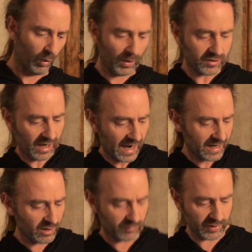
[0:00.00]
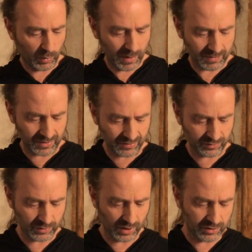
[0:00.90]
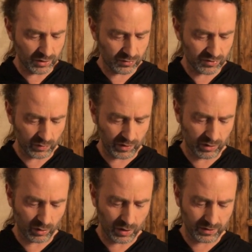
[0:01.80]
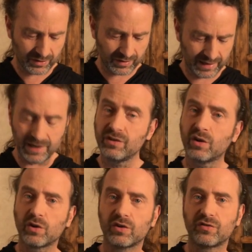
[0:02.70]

What kind of equipment do you use to record in your